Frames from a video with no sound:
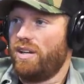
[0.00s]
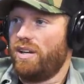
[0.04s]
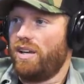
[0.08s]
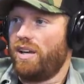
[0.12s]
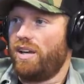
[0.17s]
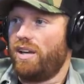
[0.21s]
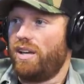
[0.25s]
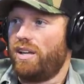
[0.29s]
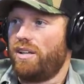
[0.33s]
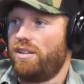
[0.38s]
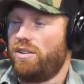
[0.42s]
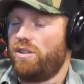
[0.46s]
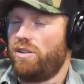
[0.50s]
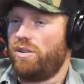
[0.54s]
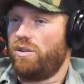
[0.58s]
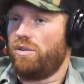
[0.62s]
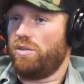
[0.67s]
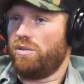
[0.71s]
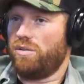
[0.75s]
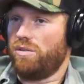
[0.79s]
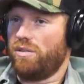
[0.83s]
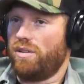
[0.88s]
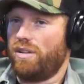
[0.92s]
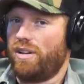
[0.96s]
and you
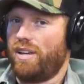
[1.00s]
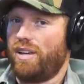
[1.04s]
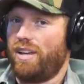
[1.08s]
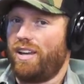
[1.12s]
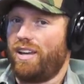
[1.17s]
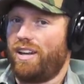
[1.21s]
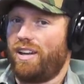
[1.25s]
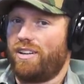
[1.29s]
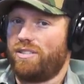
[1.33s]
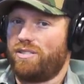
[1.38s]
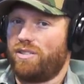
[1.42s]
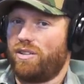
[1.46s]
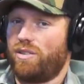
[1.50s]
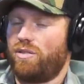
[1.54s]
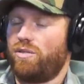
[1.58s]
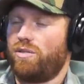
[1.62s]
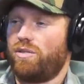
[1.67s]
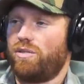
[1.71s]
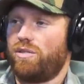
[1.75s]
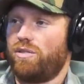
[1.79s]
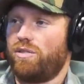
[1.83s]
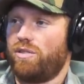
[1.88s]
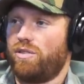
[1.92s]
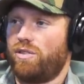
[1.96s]
know, and I was like,
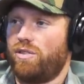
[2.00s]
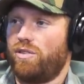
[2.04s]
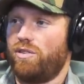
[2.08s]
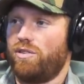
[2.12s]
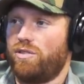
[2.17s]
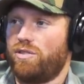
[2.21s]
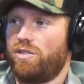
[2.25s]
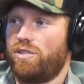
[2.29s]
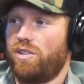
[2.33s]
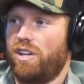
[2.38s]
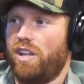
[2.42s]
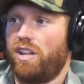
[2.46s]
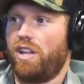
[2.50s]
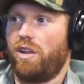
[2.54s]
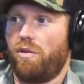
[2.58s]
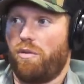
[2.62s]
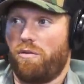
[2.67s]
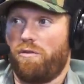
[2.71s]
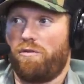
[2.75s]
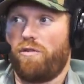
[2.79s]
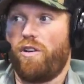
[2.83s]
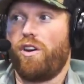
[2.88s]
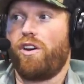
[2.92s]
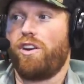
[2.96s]
there's, and they were
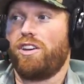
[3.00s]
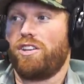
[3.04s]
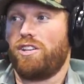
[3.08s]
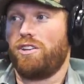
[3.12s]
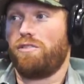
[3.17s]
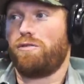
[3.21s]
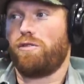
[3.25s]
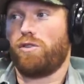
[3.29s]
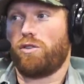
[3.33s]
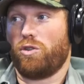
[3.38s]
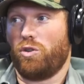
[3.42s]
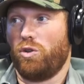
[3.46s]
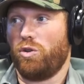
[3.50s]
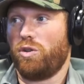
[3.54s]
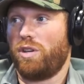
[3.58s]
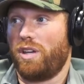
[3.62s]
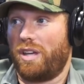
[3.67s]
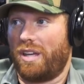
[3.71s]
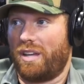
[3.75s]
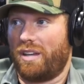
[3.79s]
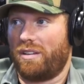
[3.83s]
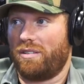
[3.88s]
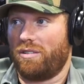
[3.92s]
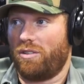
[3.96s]
very different
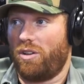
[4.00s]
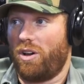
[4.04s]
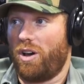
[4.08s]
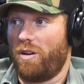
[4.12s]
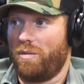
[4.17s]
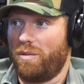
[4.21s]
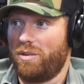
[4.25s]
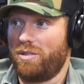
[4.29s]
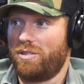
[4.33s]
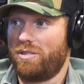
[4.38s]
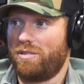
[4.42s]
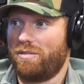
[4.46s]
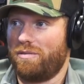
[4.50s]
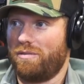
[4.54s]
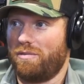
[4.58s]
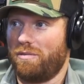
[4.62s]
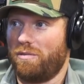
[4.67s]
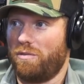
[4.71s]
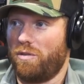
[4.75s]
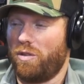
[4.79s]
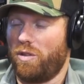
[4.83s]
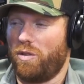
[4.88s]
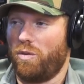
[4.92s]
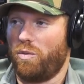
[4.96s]
looking llamas.
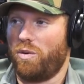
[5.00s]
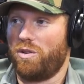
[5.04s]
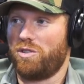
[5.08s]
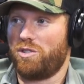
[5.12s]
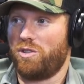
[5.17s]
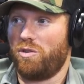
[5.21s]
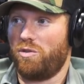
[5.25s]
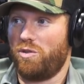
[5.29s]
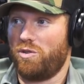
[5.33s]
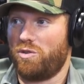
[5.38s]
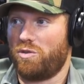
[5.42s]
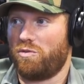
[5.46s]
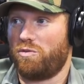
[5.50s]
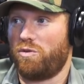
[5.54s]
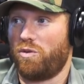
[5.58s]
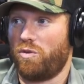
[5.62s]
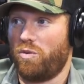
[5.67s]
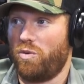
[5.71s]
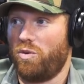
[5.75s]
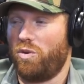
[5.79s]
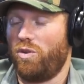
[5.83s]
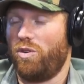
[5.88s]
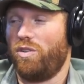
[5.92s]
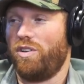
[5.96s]
Okay, the ones they were using for
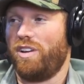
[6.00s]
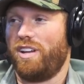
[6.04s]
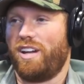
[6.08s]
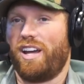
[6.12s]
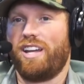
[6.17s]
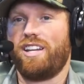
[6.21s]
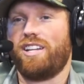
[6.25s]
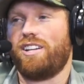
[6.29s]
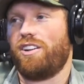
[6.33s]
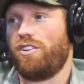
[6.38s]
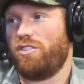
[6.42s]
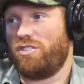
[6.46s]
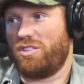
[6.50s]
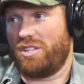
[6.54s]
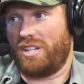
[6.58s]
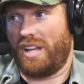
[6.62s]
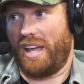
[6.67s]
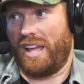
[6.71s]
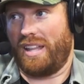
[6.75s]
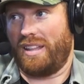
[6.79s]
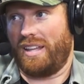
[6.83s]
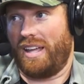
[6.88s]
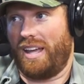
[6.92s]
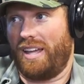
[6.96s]
wool, and I didn't
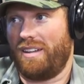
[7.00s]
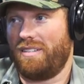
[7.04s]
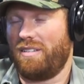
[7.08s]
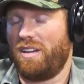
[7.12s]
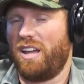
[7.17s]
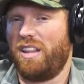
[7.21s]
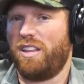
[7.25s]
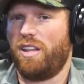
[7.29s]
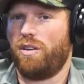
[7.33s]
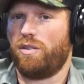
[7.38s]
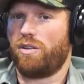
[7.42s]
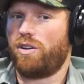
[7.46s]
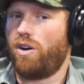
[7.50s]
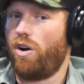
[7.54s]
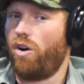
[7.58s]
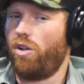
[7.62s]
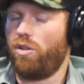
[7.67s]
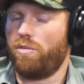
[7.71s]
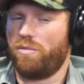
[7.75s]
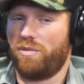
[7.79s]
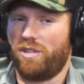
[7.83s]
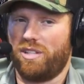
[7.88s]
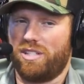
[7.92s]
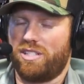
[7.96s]
understand that, and they'd call
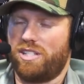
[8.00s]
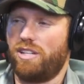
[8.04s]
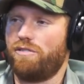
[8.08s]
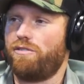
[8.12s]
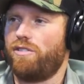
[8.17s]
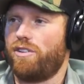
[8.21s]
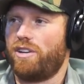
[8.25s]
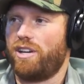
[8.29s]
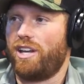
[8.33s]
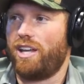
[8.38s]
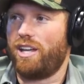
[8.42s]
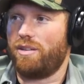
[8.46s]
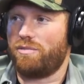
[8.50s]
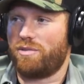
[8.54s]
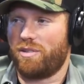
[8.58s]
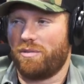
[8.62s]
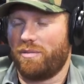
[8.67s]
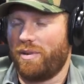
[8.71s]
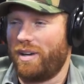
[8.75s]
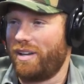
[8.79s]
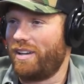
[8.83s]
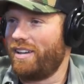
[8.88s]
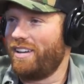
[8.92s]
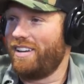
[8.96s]
them these different names.
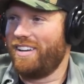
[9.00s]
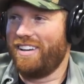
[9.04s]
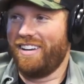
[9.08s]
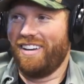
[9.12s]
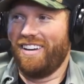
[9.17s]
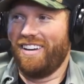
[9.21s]
And I'm like,